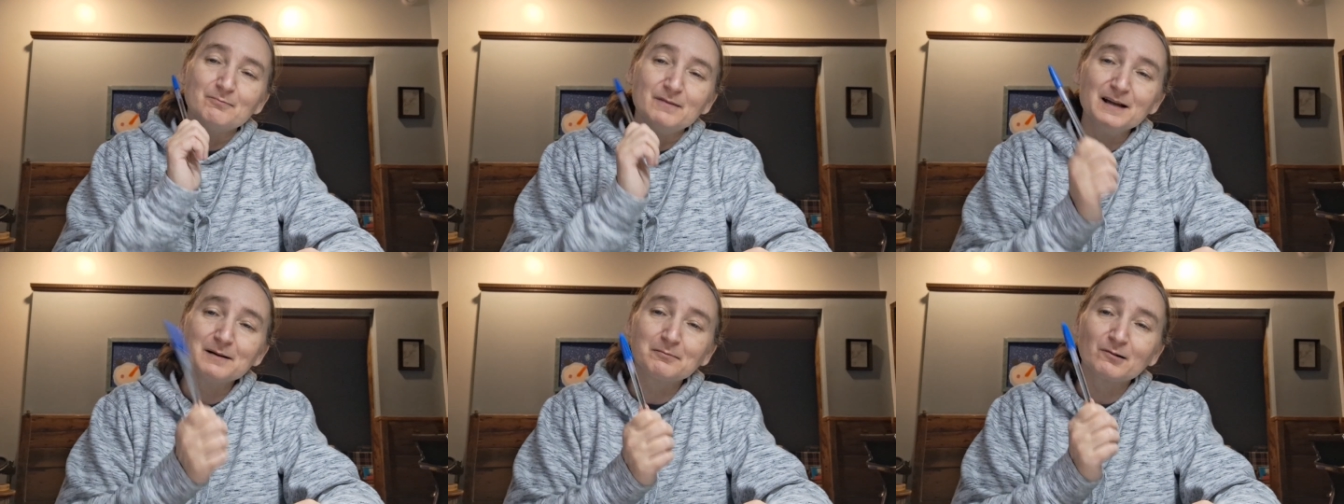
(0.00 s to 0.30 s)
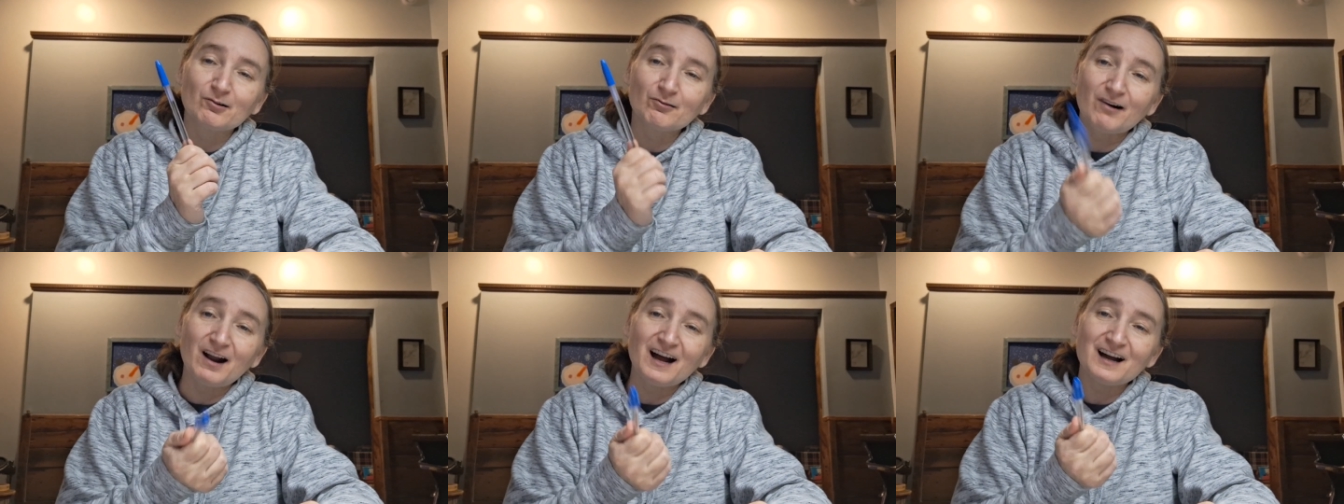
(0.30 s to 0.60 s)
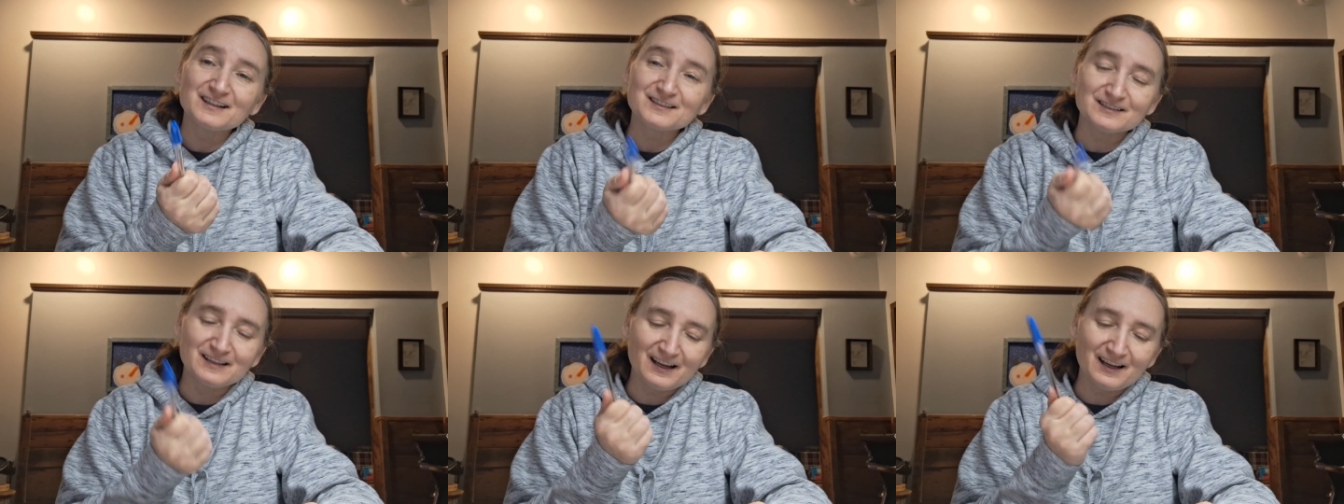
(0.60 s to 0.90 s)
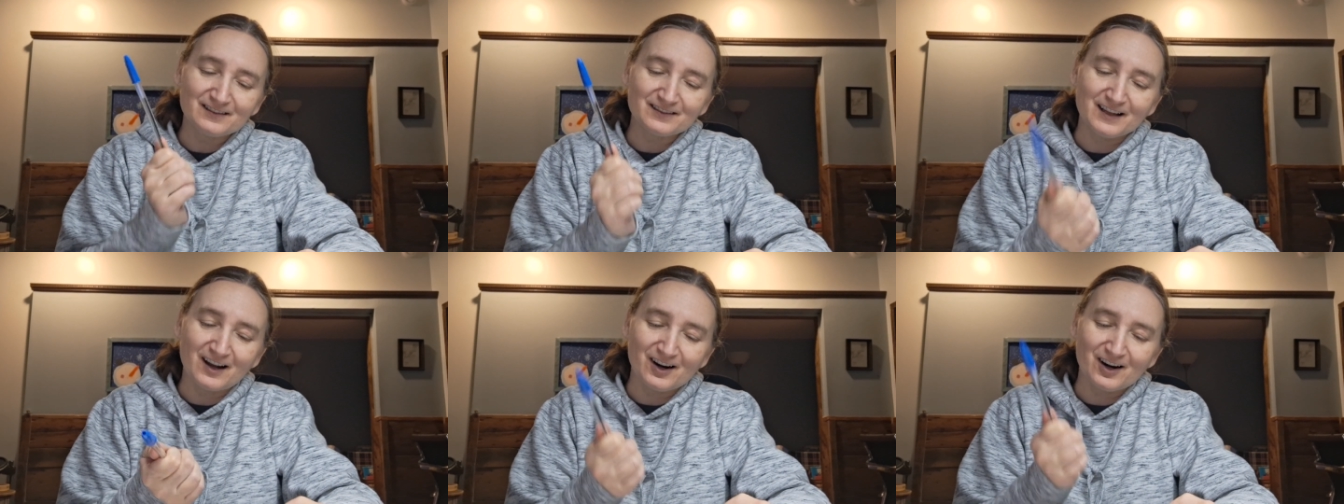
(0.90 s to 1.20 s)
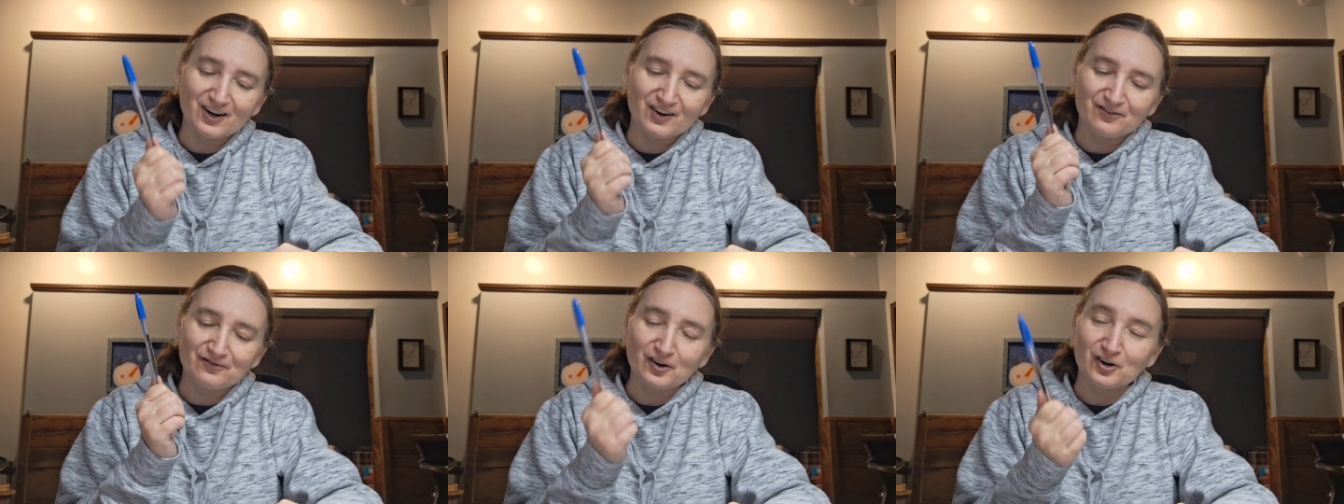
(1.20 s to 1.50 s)
memorized that
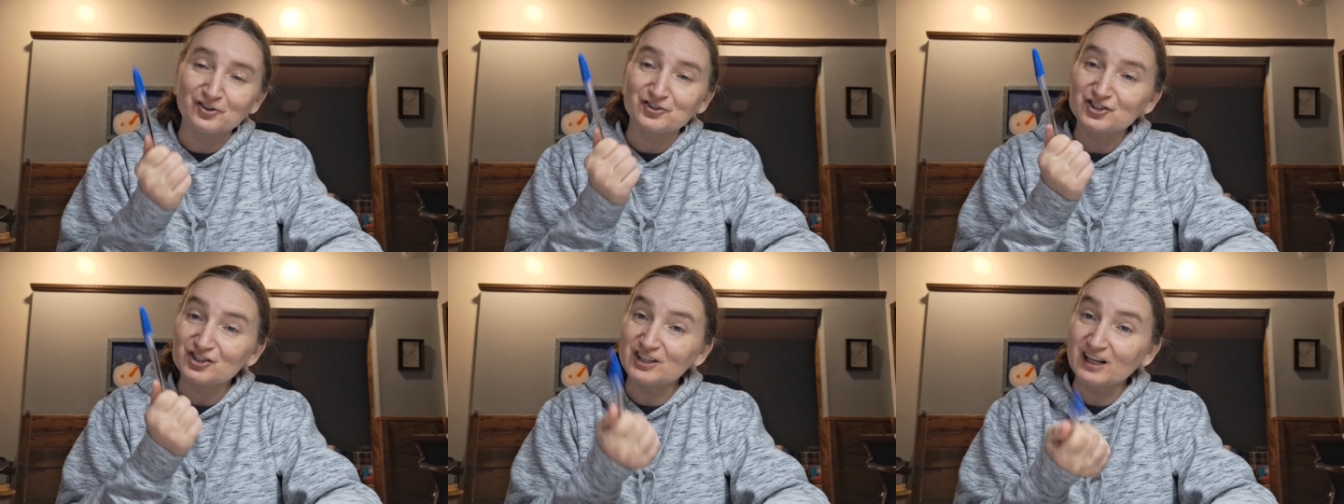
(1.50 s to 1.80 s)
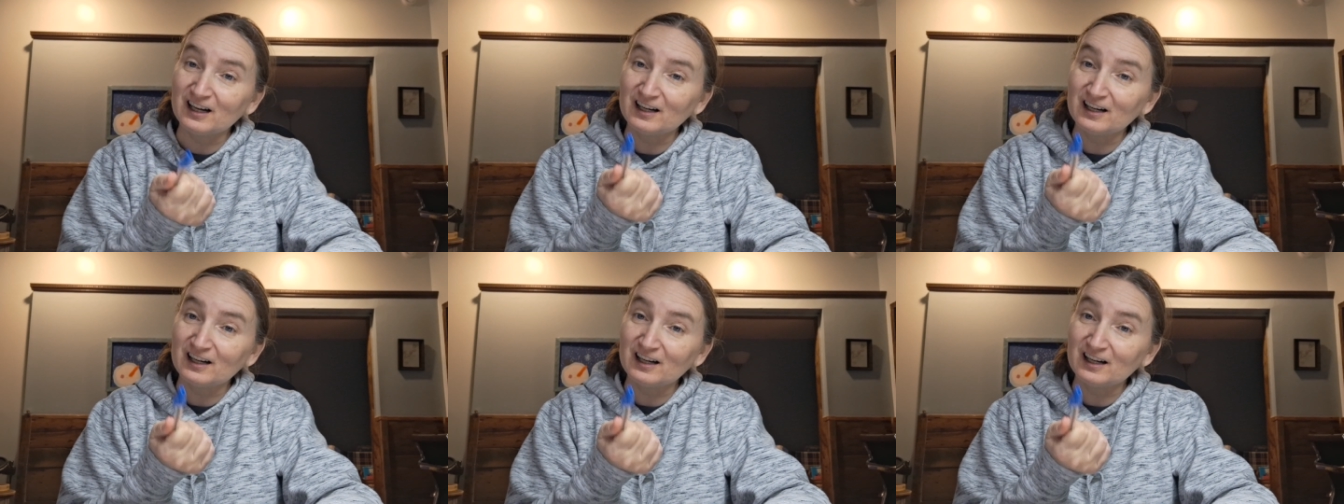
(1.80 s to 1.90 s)
there first